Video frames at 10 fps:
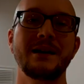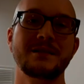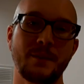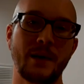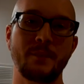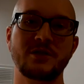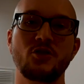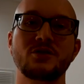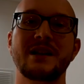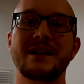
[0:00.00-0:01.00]
Sometimes I
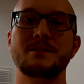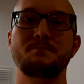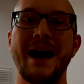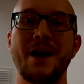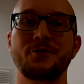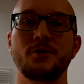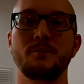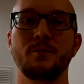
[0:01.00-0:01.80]
use it as a bathroom,